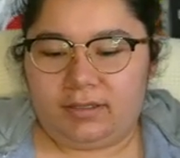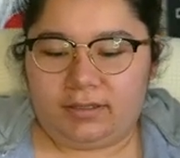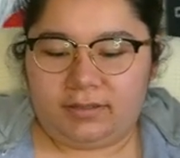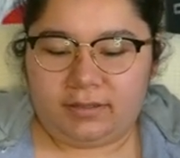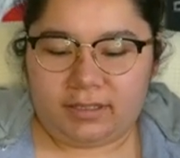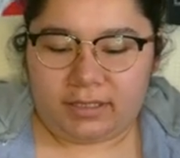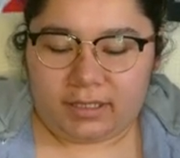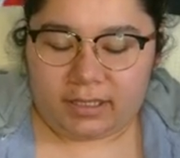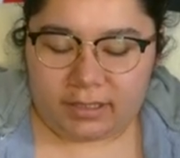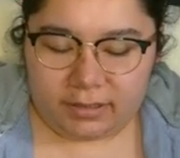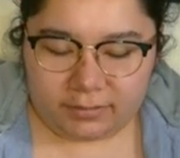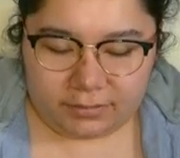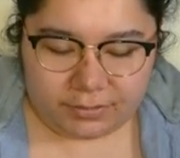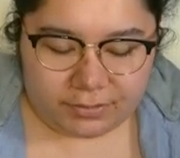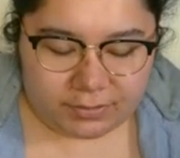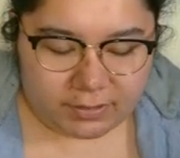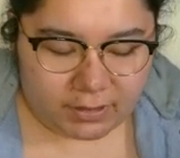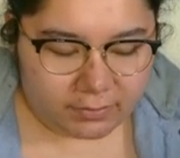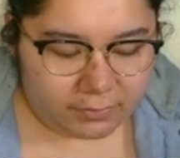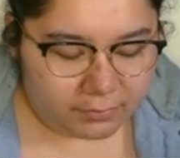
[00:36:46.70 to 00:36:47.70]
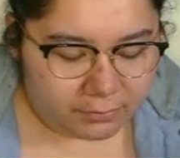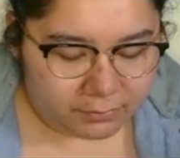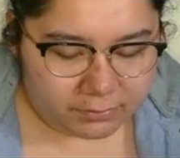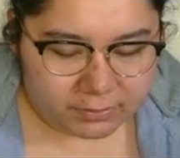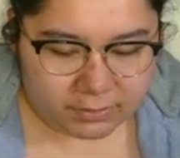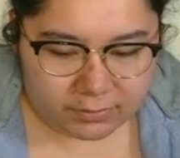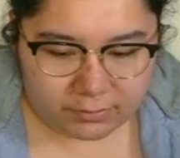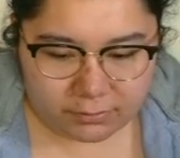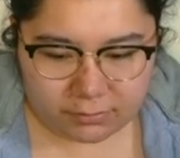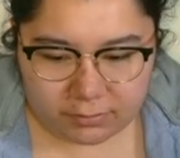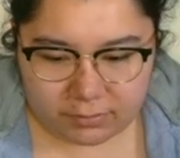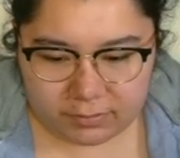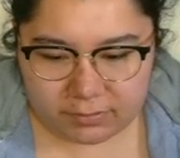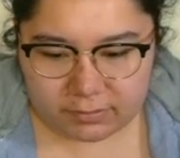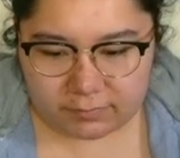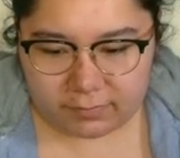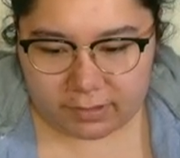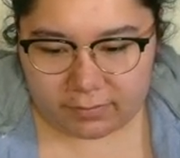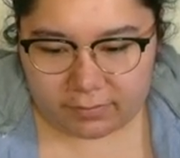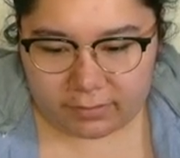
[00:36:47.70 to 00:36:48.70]
like, I understand the whole discourse
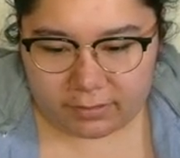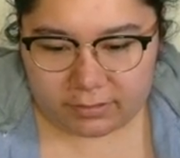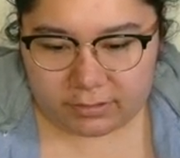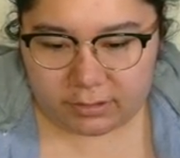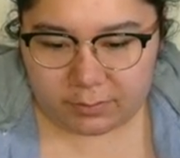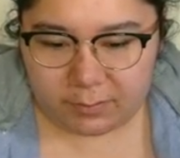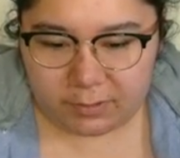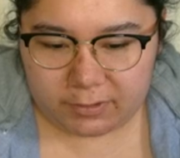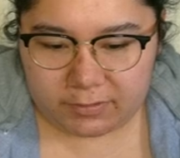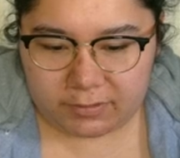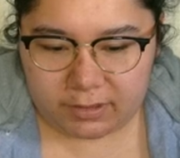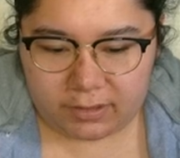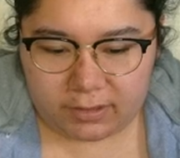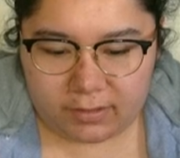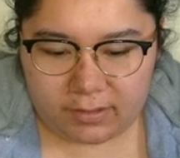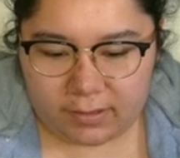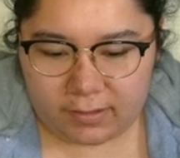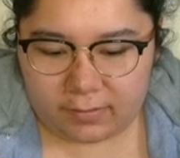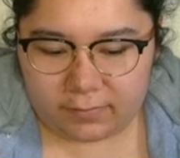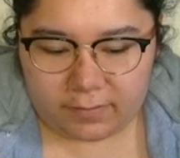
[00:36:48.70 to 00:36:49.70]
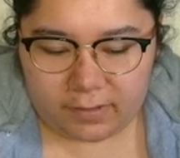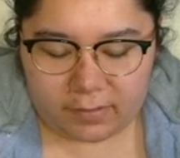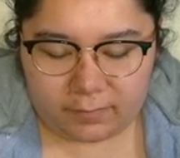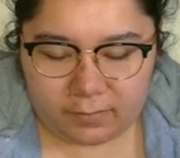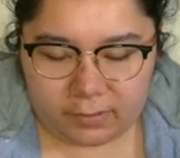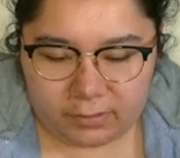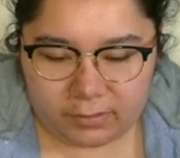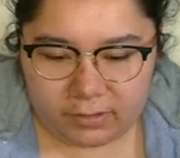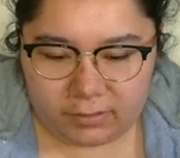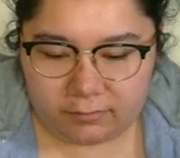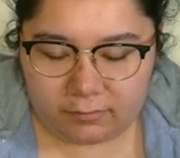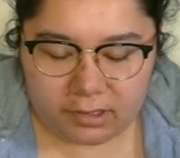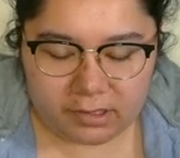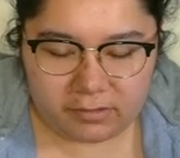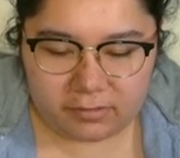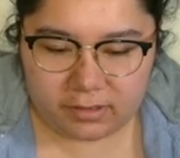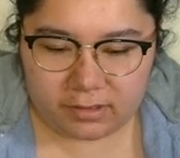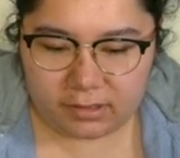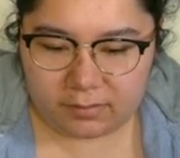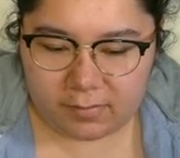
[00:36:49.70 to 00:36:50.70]
around that shit, but it's like, out of everything, why are you
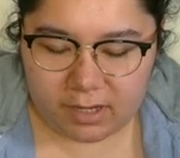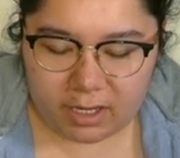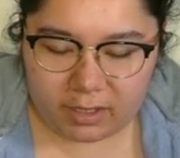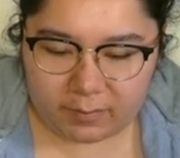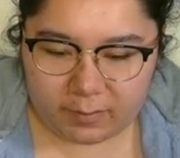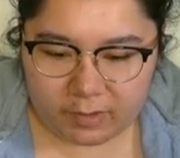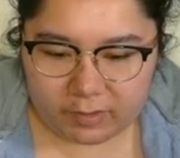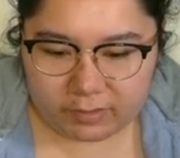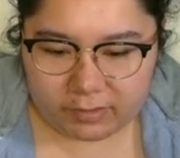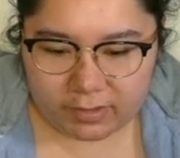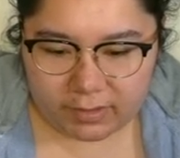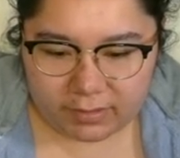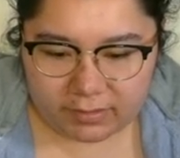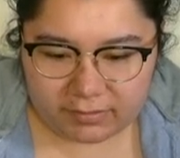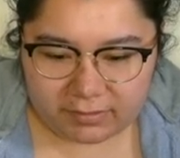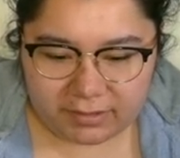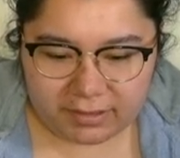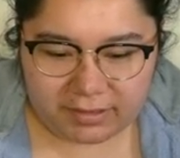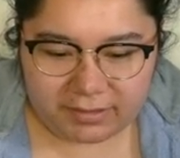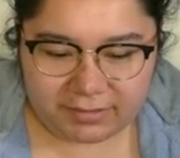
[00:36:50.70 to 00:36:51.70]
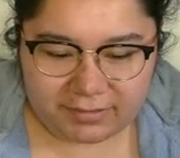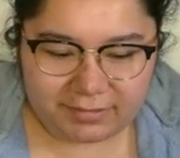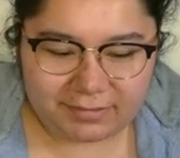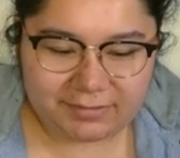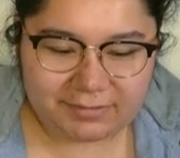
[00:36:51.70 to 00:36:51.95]
getting mad about that? Like...